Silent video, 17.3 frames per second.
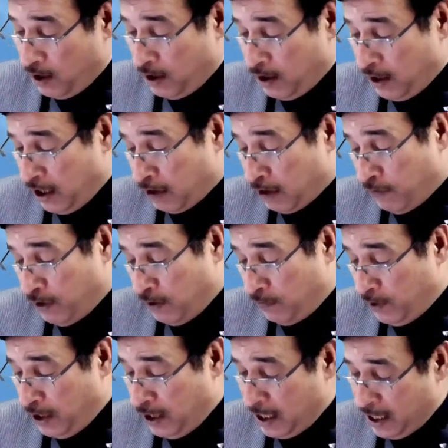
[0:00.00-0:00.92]
It will
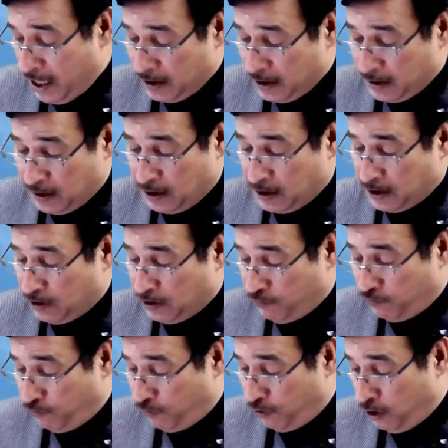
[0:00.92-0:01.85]
be assets
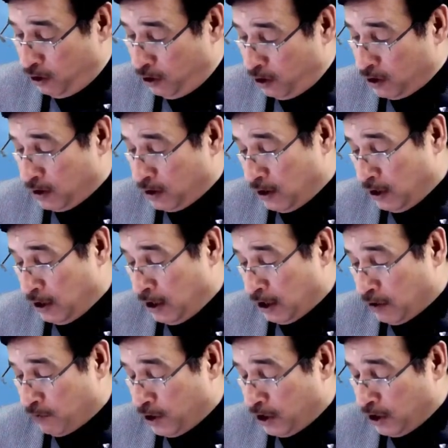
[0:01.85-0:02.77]
for
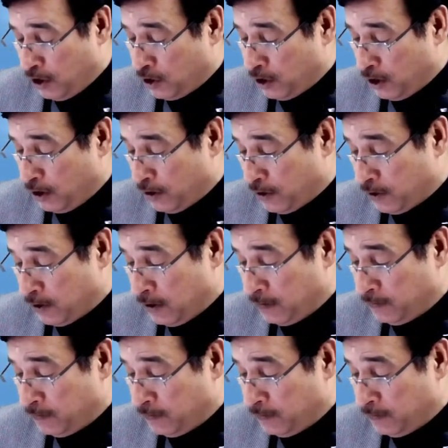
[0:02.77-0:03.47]
equity shares.